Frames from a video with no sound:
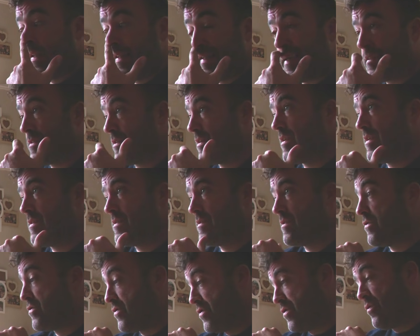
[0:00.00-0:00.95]
that's going
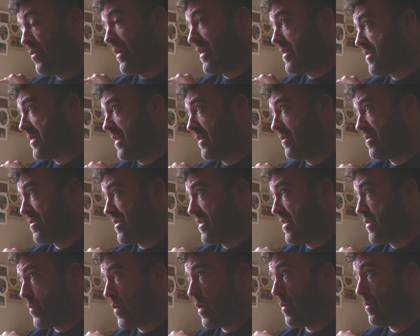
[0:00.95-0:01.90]
to do that cell
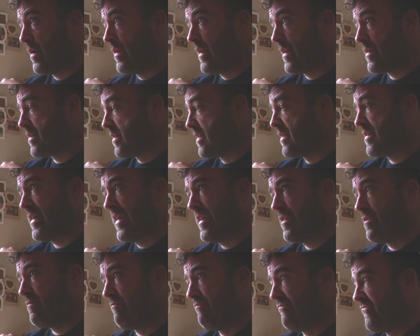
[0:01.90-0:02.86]
search properly, that's going to
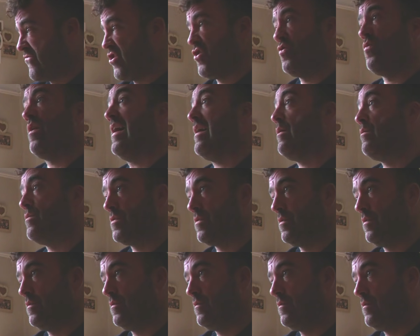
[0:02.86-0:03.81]
take 2
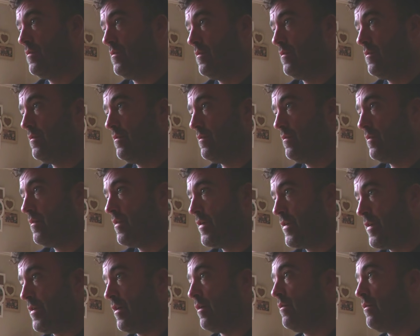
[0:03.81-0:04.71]
hours. You're